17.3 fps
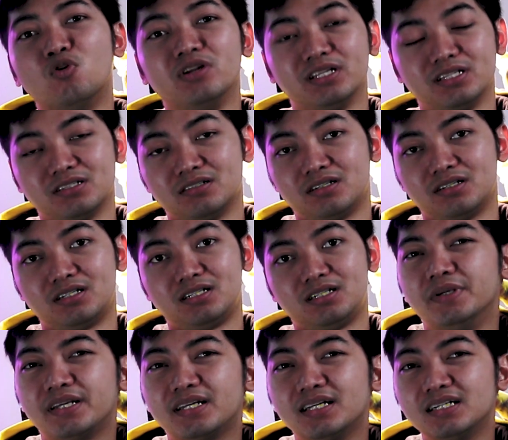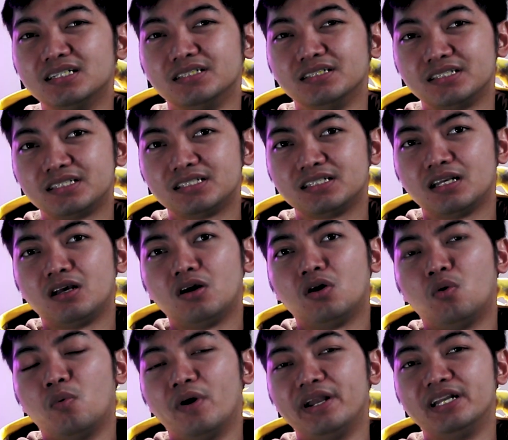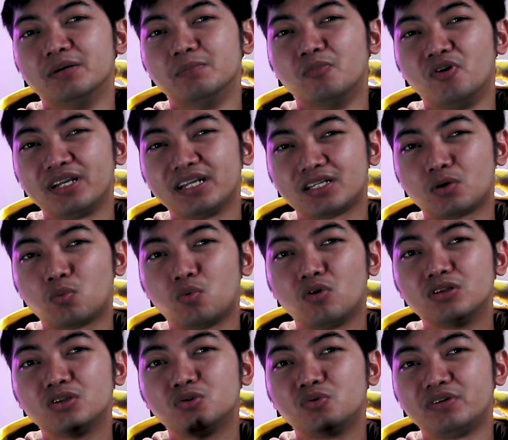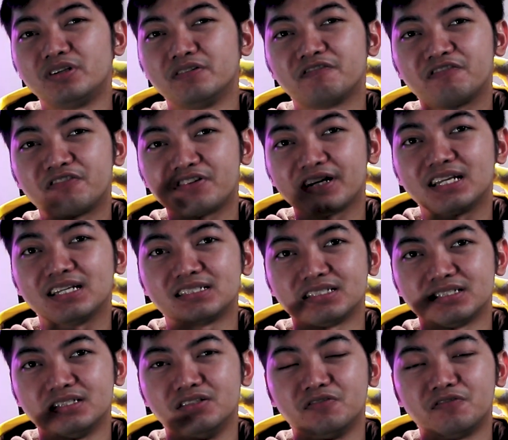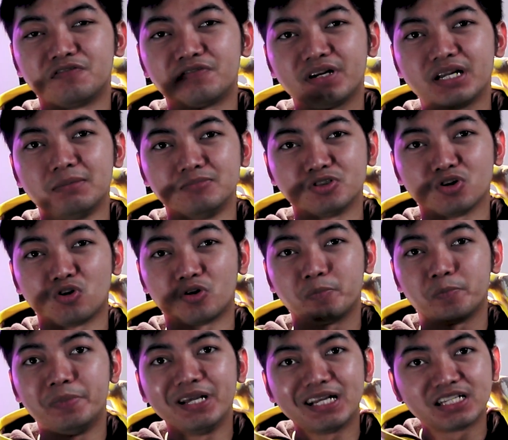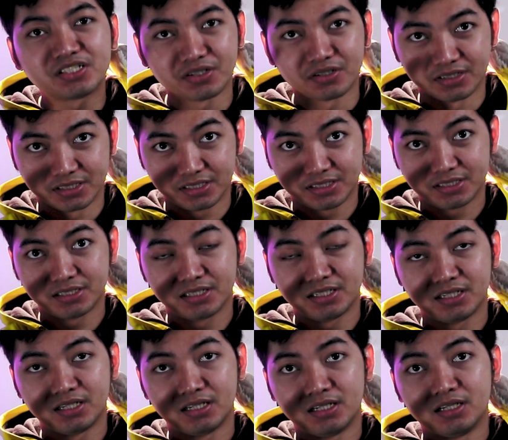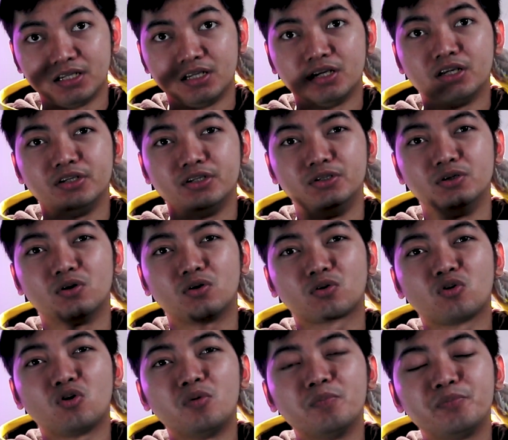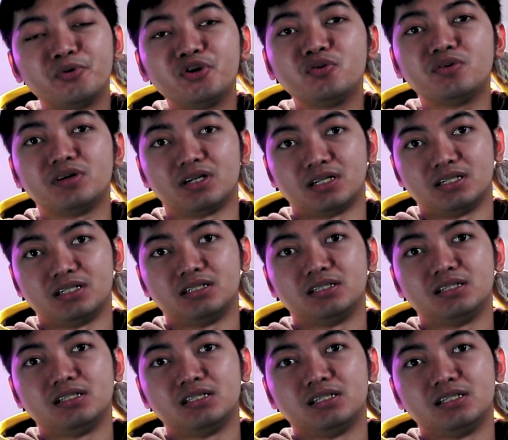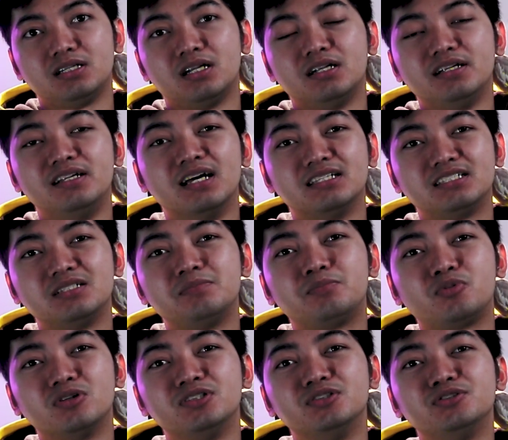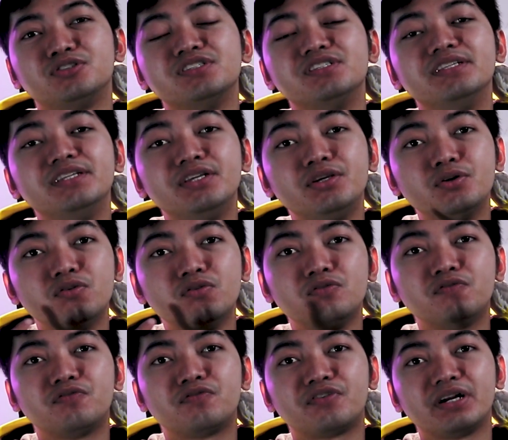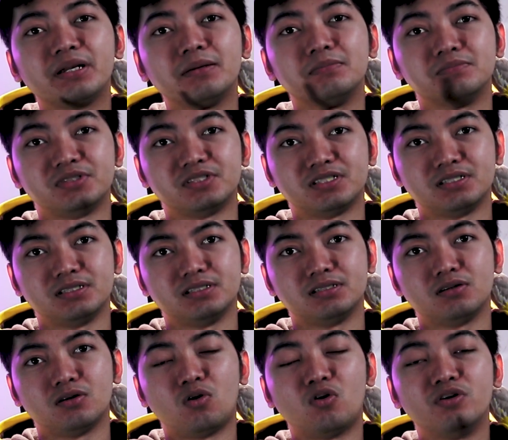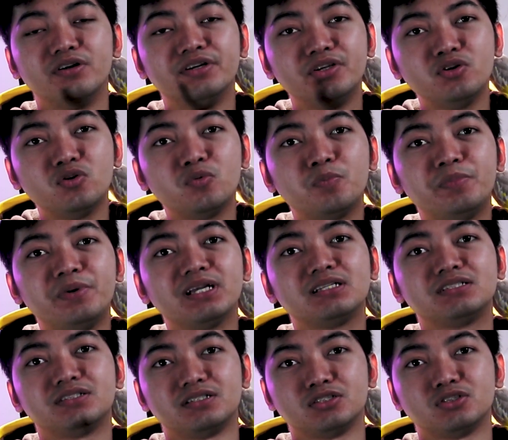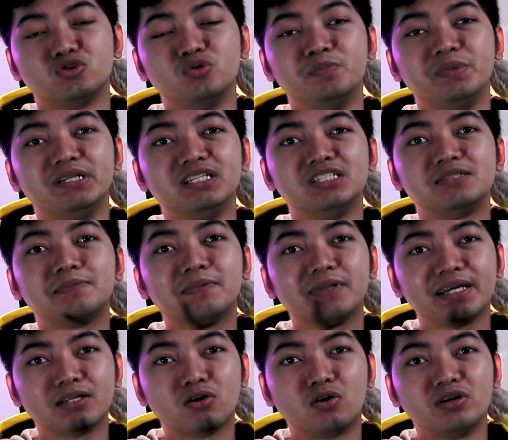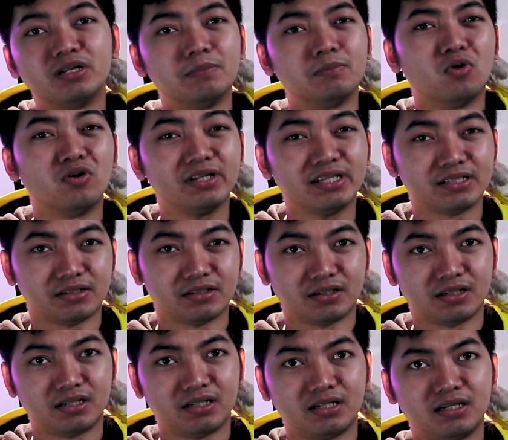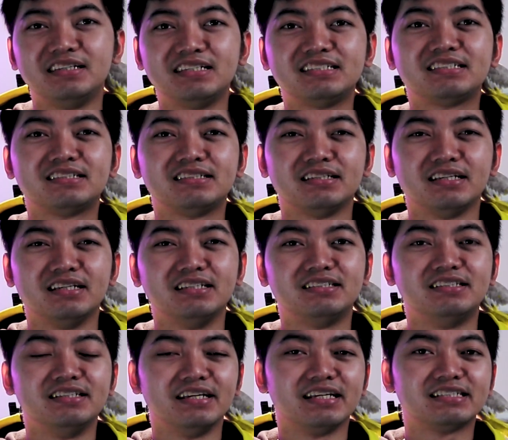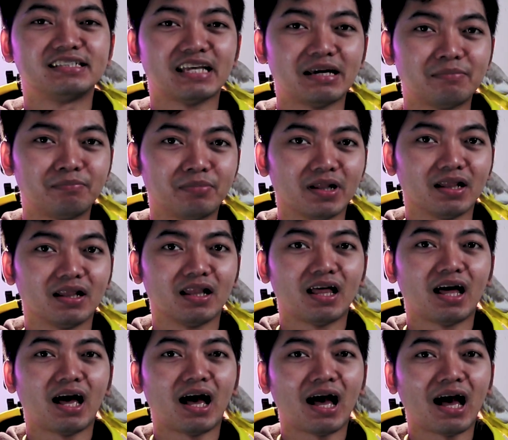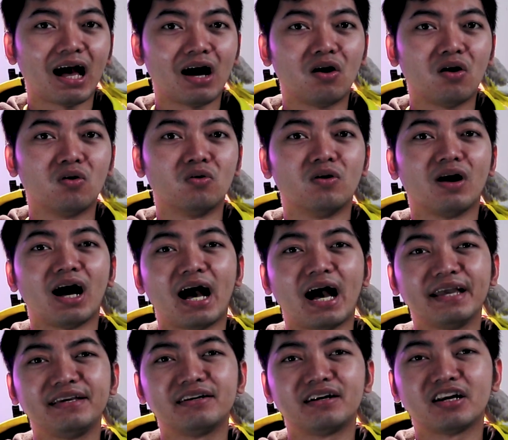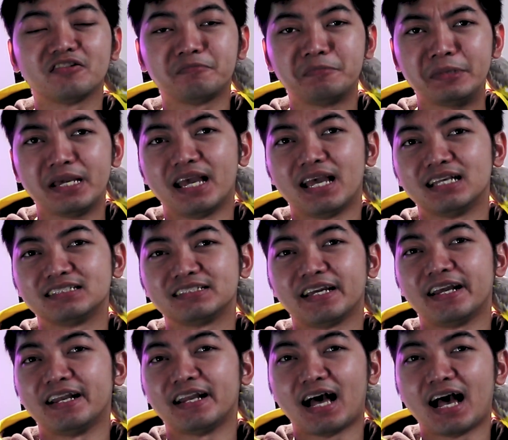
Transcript: monitor, because when the monitor want to refresh the frames or pictures, your computer doesn't produce new frames or new pictures to be displayed on the monitor. This is the example how higher FPS and